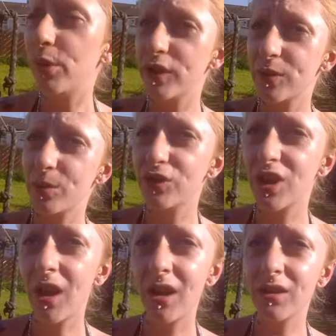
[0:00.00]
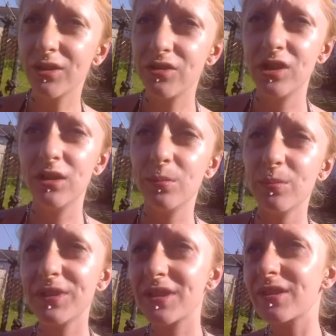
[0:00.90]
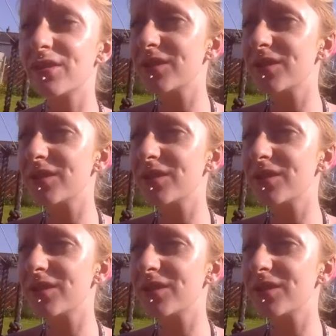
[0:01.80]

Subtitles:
does, you know. I